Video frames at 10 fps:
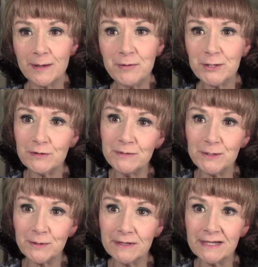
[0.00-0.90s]
a picture of me
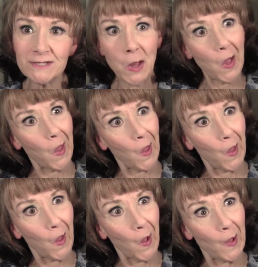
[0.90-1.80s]
doing this
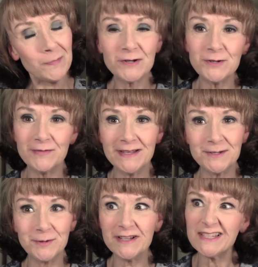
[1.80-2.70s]
or a picture of me
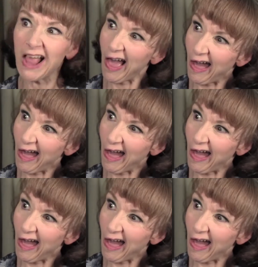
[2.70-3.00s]
doing this.